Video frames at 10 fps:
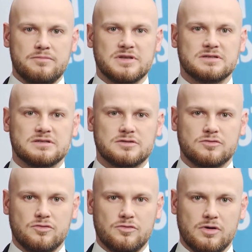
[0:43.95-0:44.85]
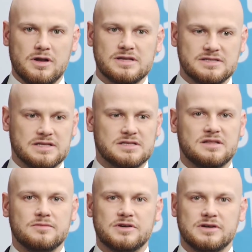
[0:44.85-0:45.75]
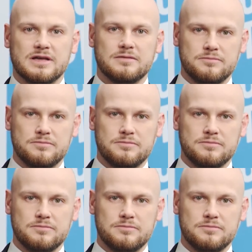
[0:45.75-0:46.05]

business school since the very